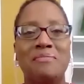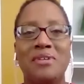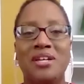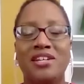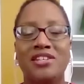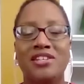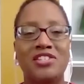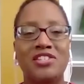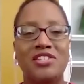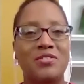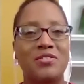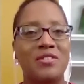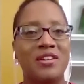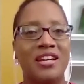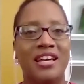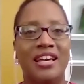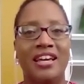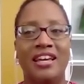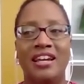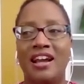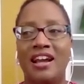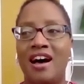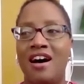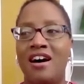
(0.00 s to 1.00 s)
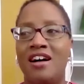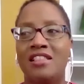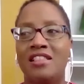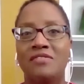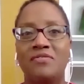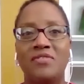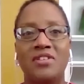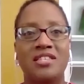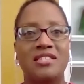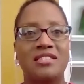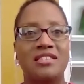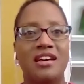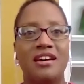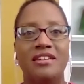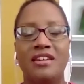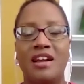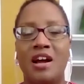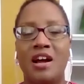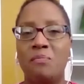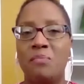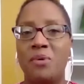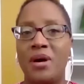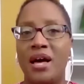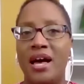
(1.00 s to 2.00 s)
some history, and all of a sudden
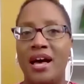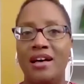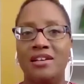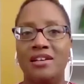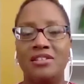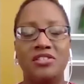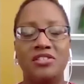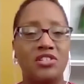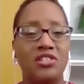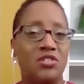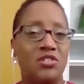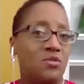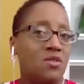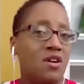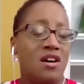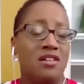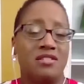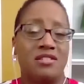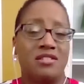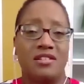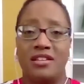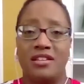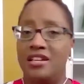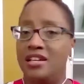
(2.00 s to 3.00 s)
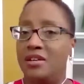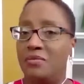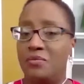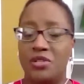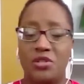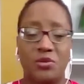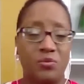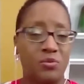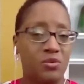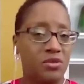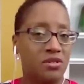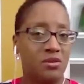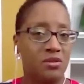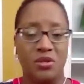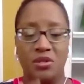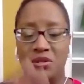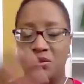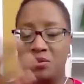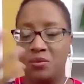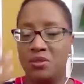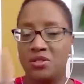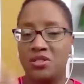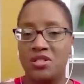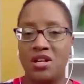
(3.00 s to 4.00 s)
our paths just crossed again, which
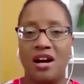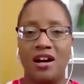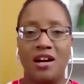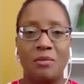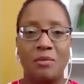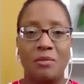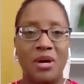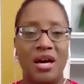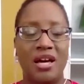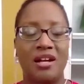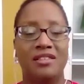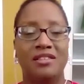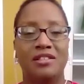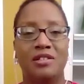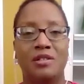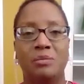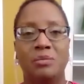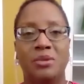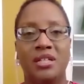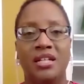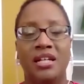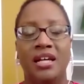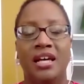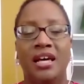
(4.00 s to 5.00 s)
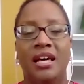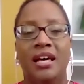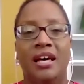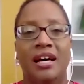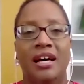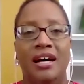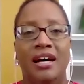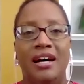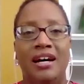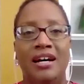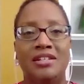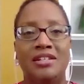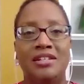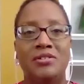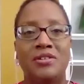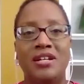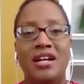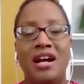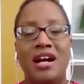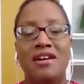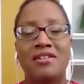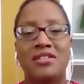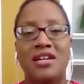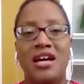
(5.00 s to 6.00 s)
we'll talk about a little bit
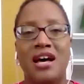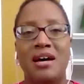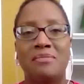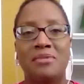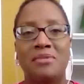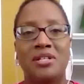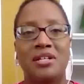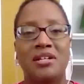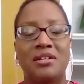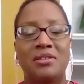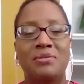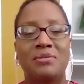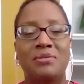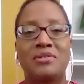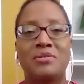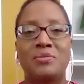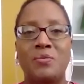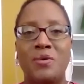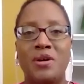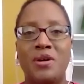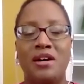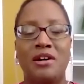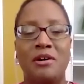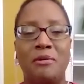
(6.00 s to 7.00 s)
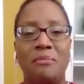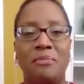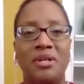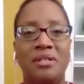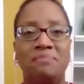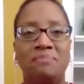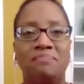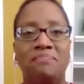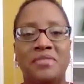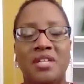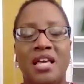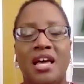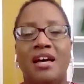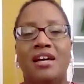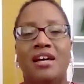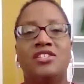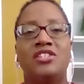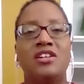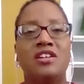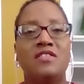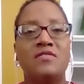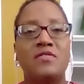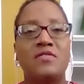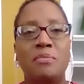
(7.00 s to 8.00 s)
during our time together as well. But
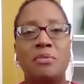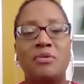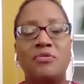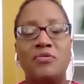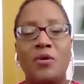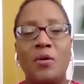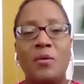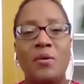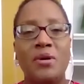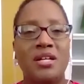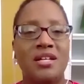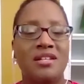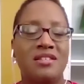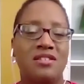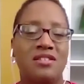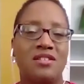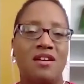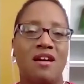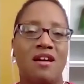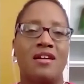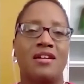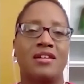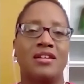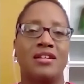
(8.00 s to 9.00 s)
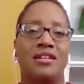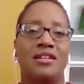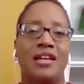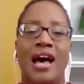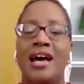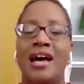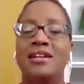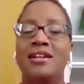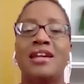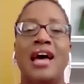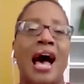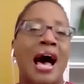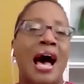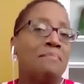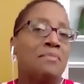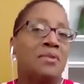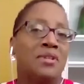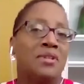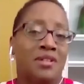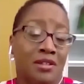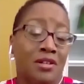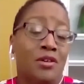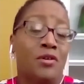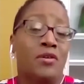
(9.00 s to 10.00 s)
Jennifer, before we get started,
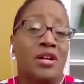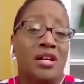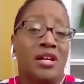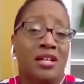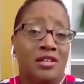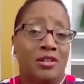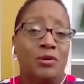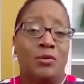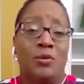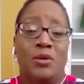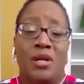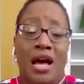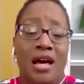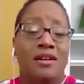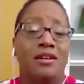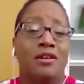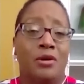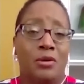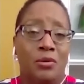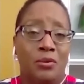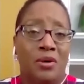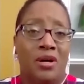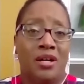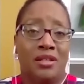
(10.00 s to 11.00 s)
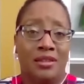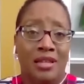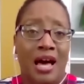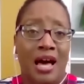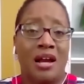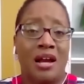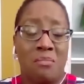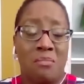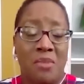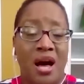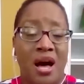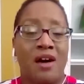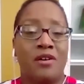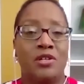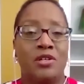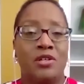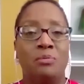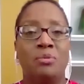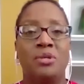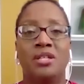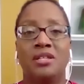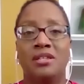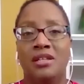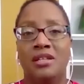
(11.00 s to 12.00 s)
I'm learning you, and I know a lot about
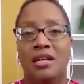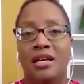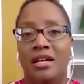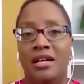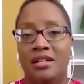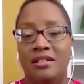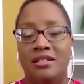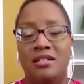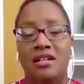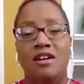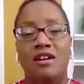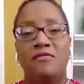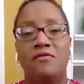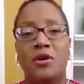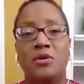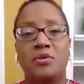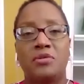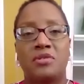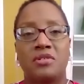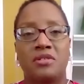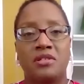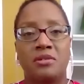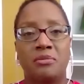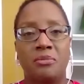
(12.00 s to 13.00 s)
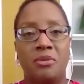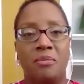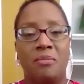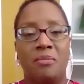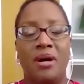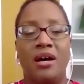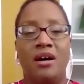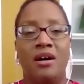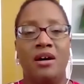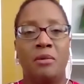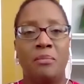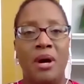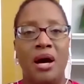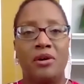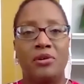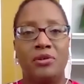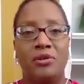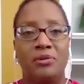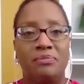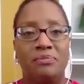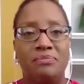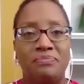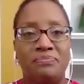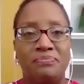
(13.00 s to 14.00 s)
you, but tell folks a little bit about
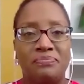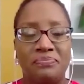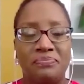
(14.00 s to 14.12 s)
you.